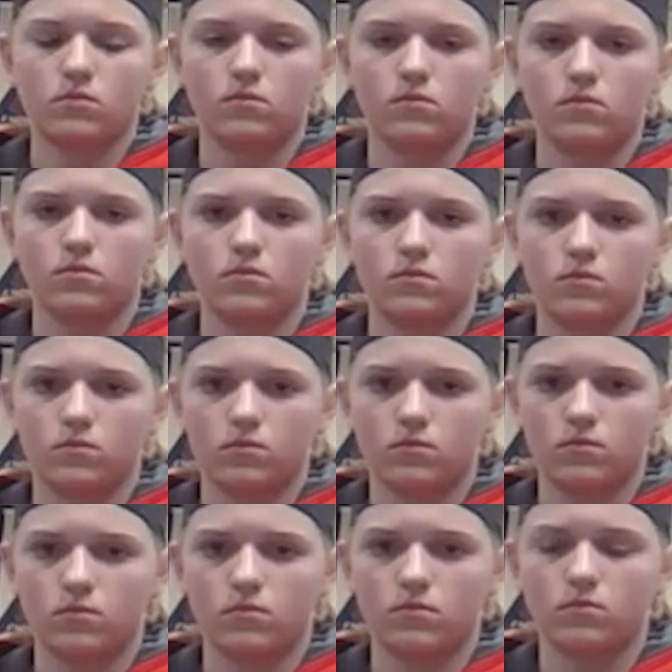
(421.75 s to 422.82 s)

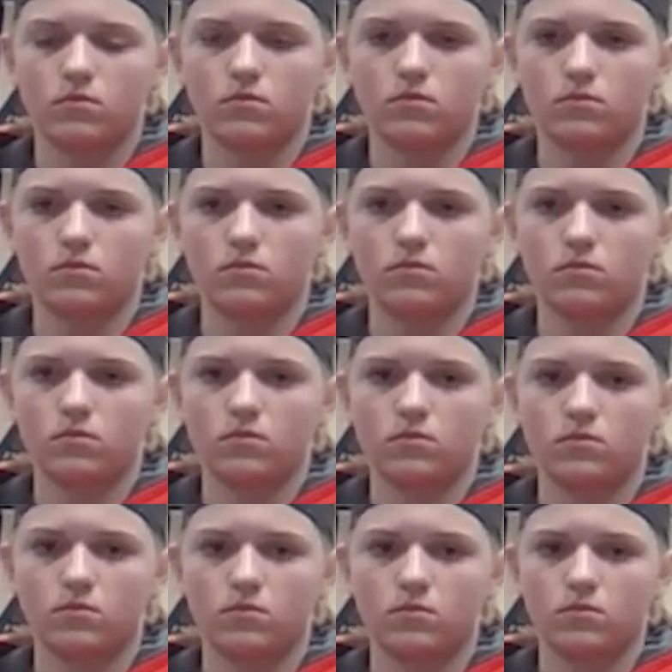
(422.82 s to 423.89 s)

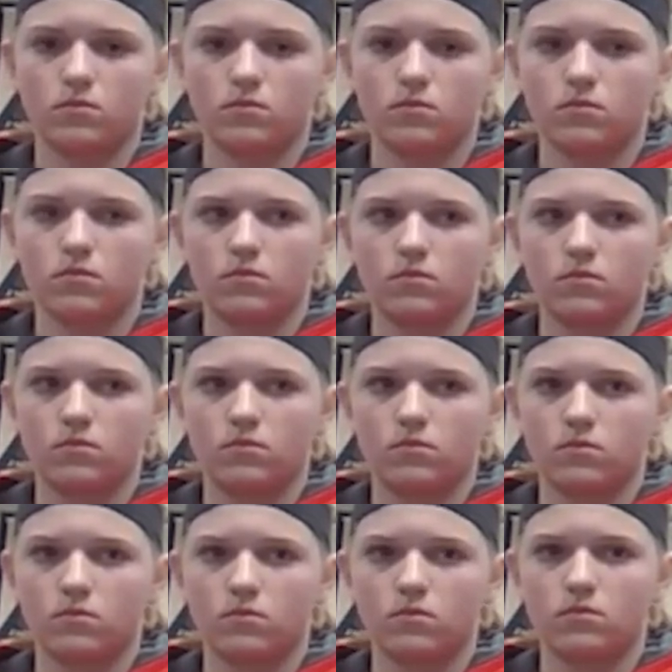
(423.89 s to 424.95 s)

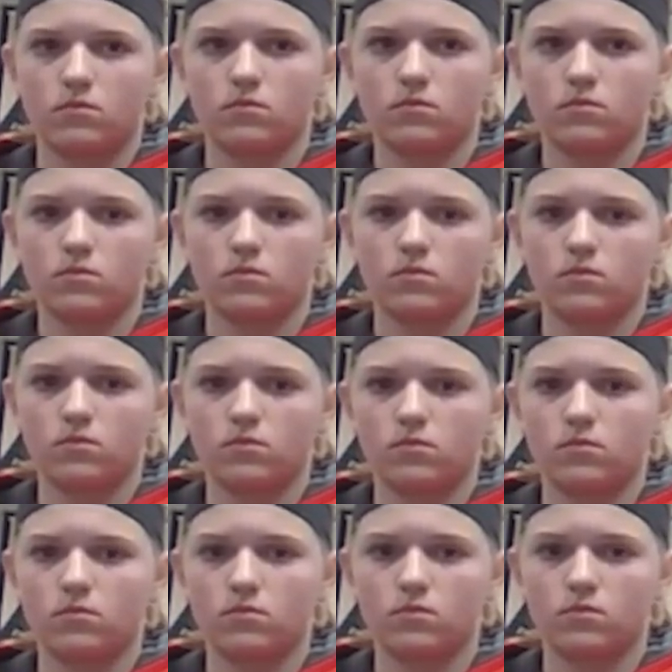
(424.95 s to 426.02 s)

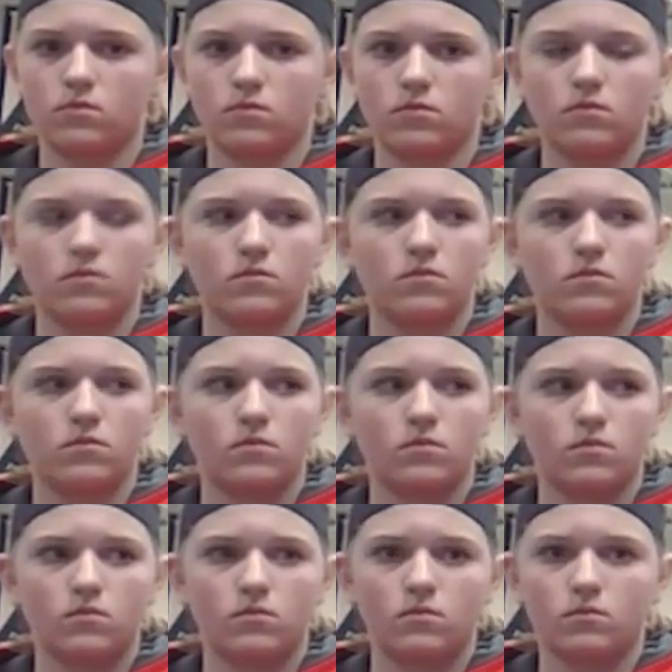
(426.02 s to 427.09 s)

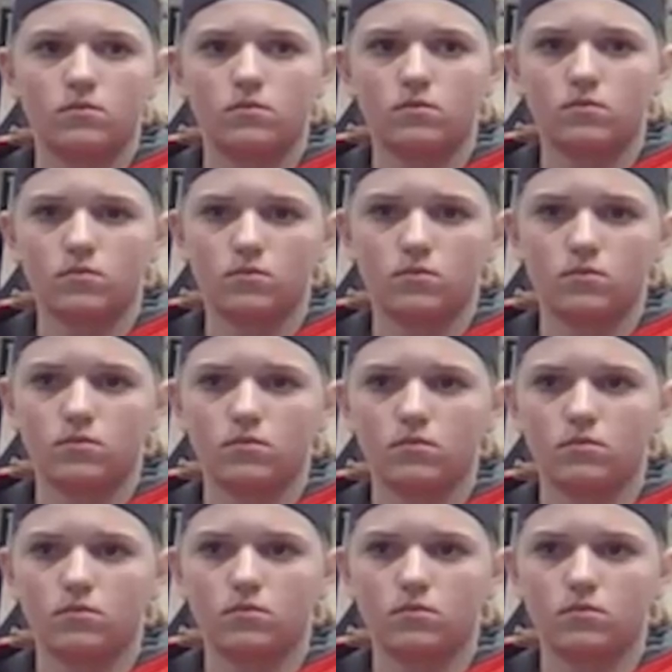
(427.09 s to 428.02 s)
No words are spoken by the person on screen.